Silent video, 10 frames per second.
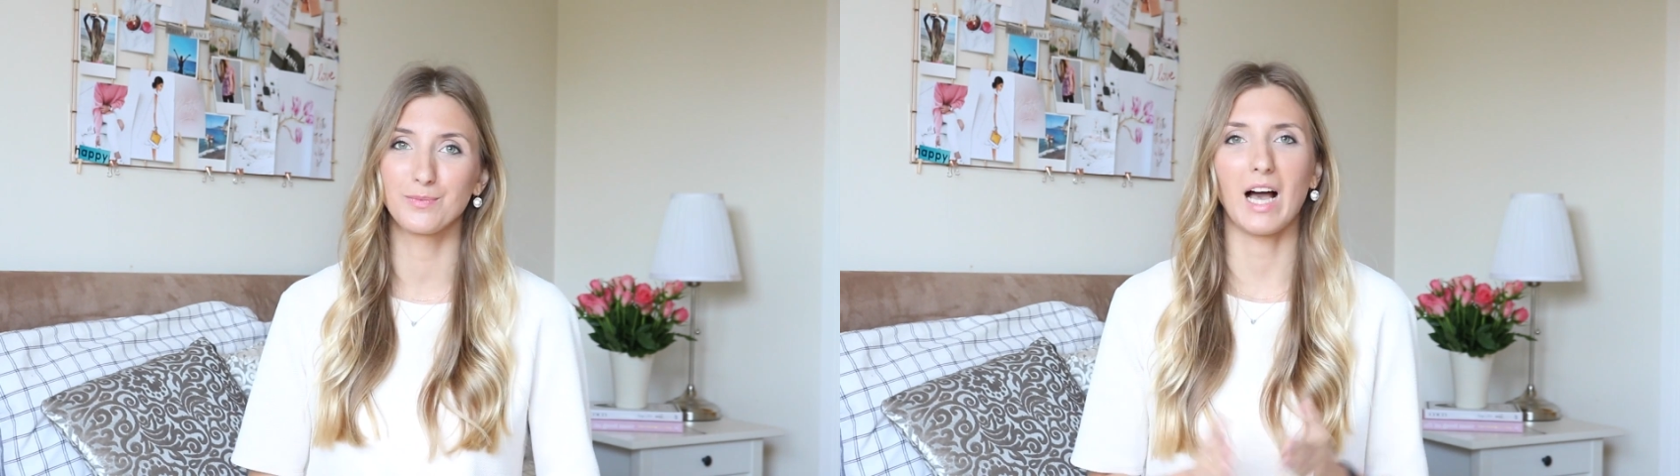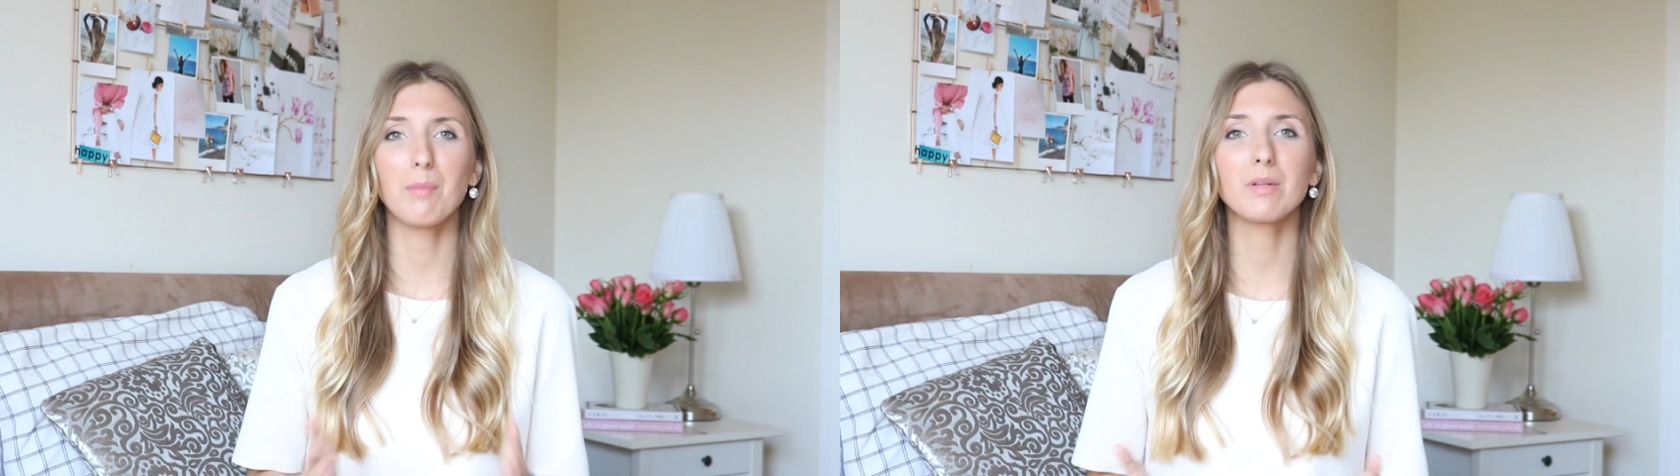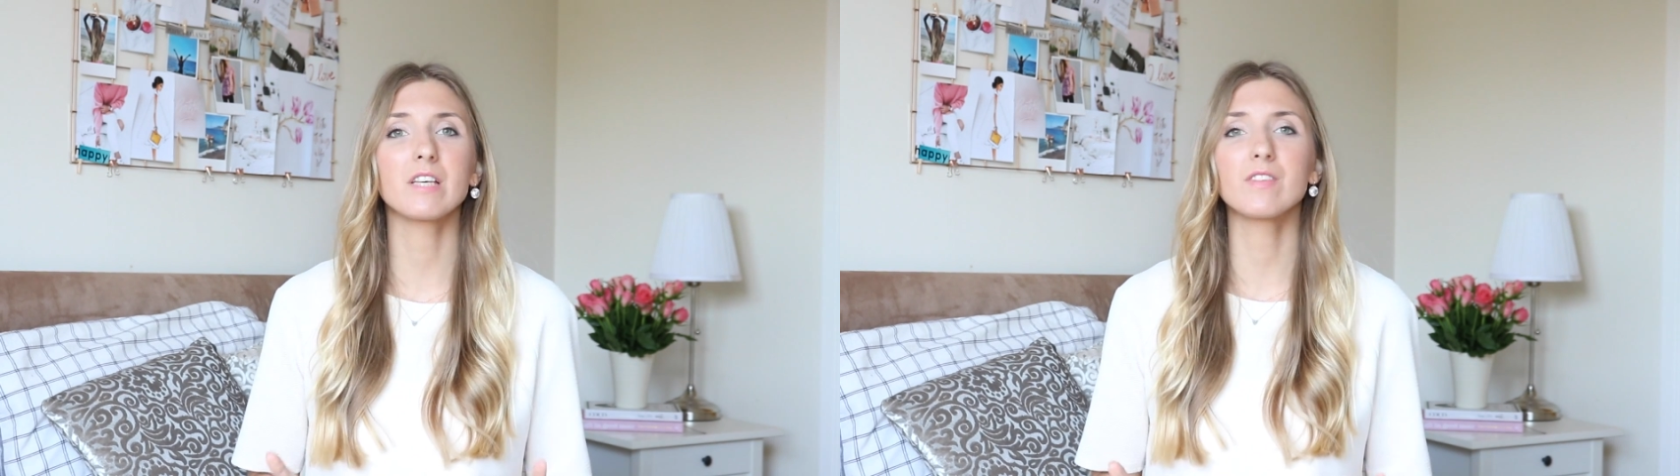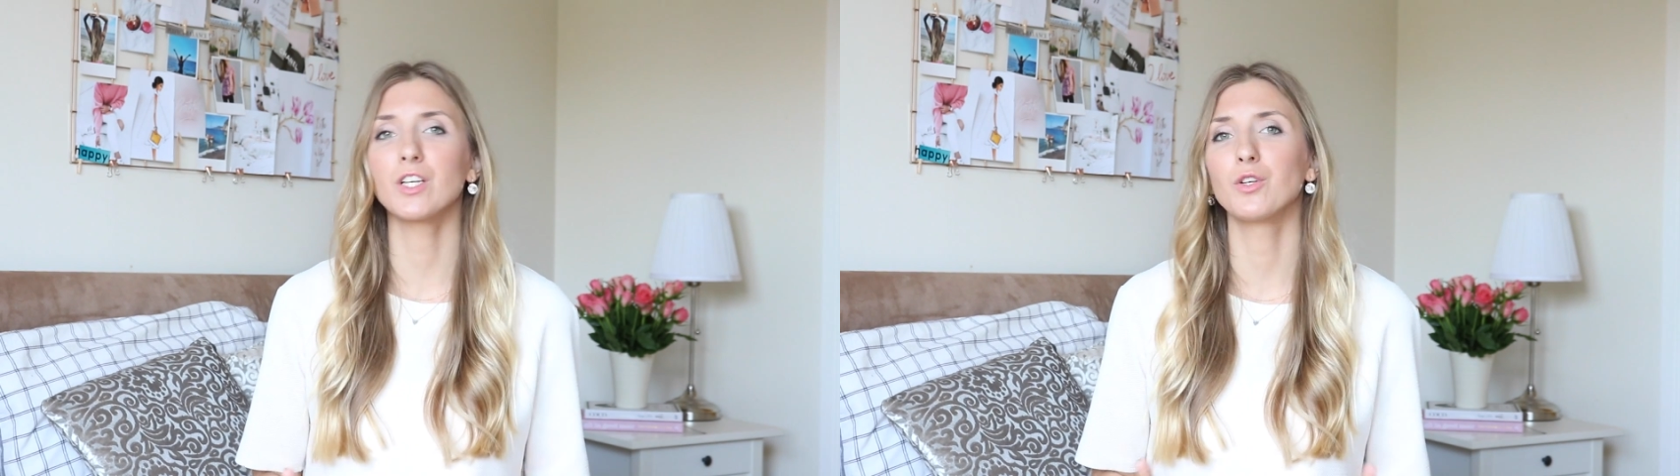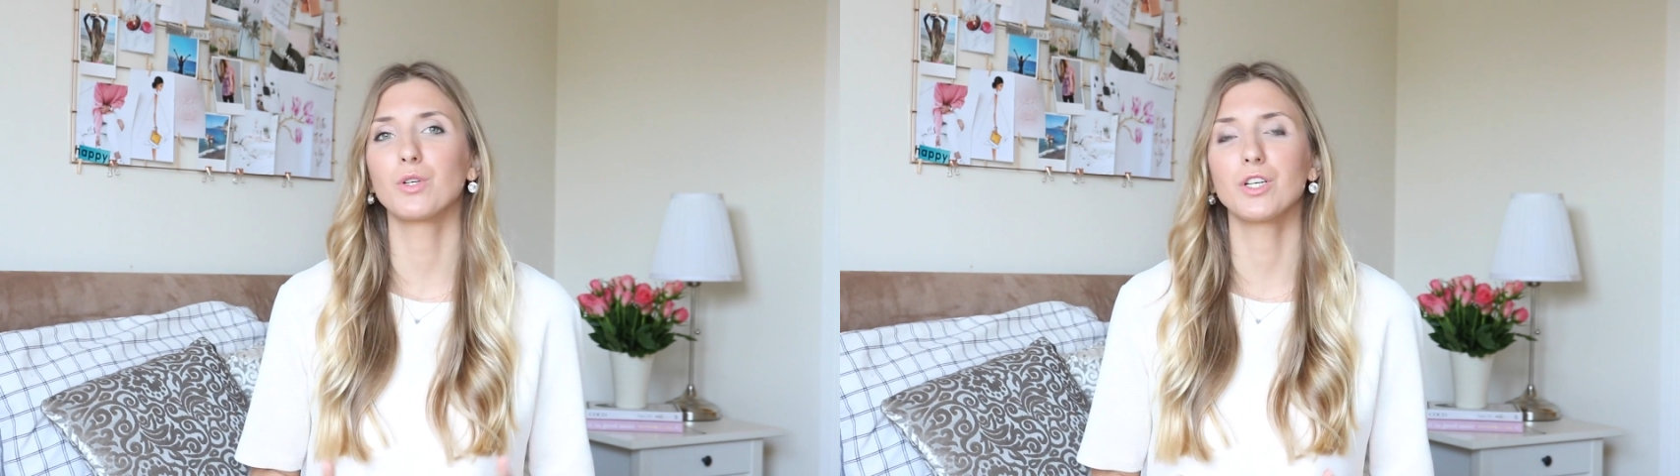I believe that
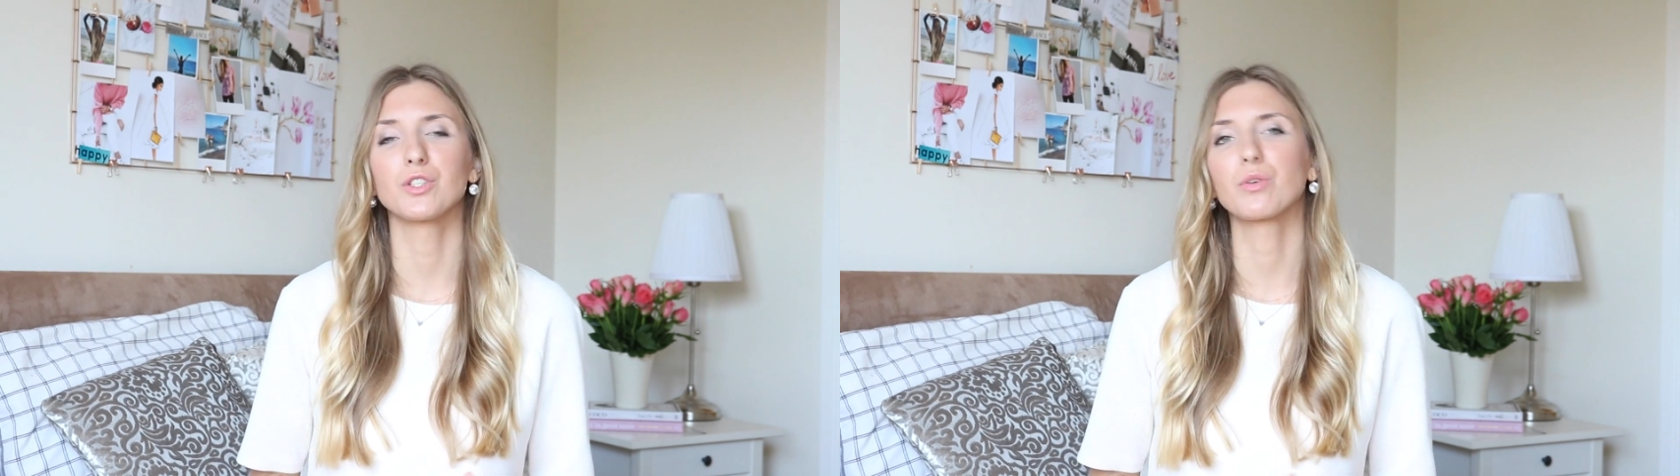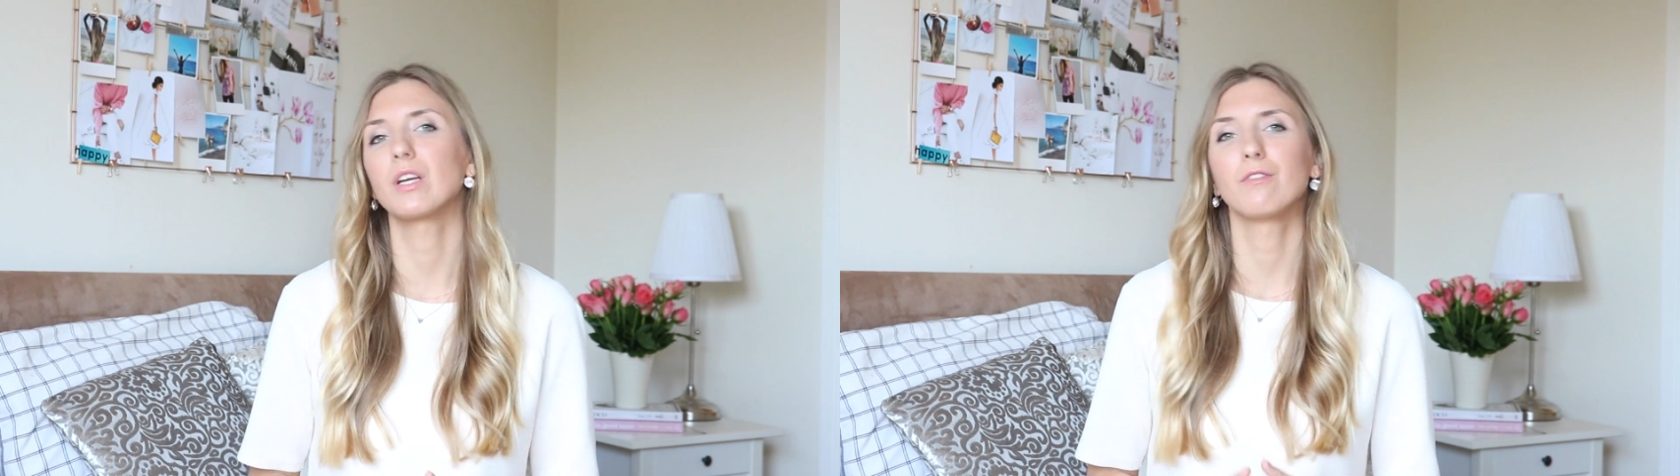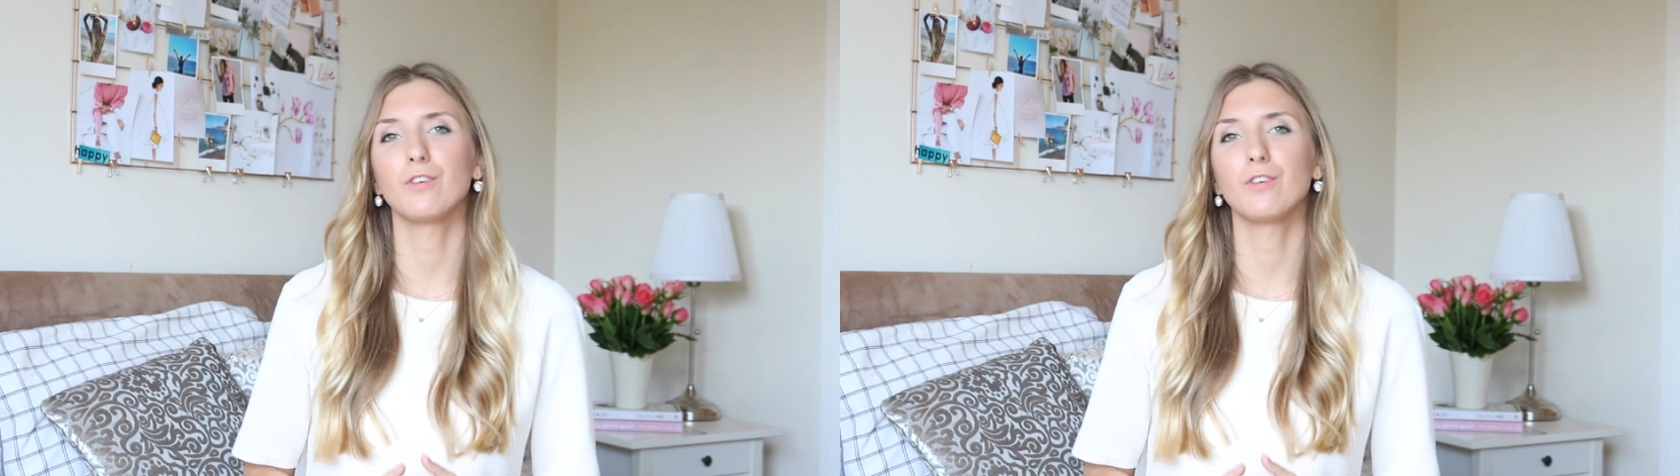in order to create a